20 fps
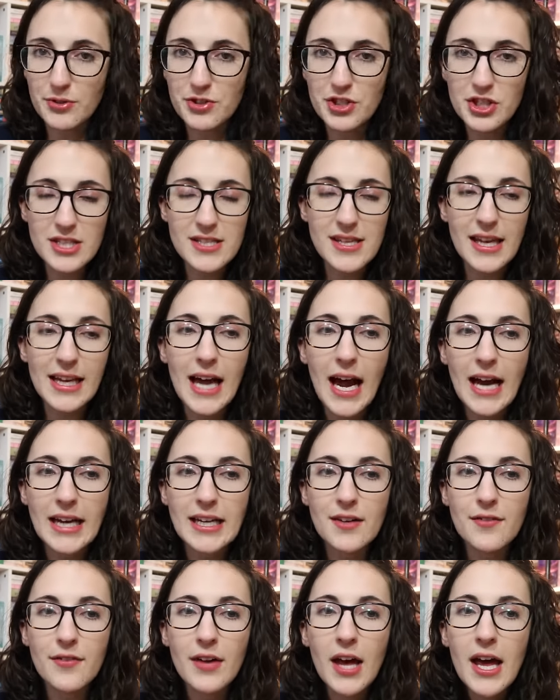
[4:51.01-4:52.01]
She just like
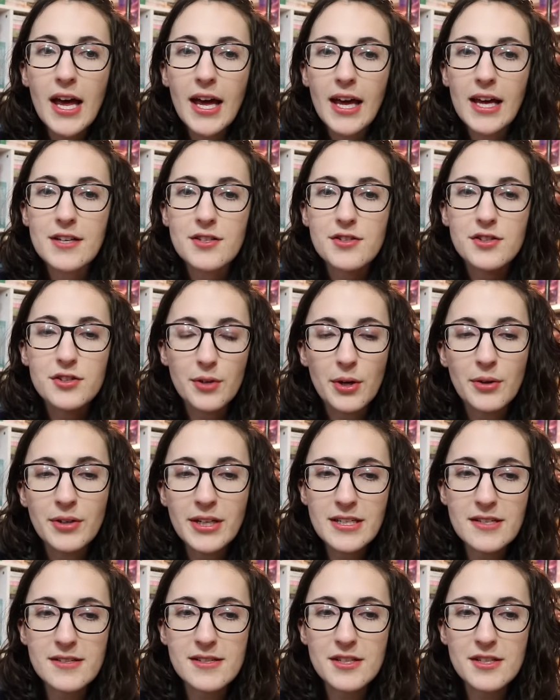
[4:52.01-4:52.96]
kind of is thrown into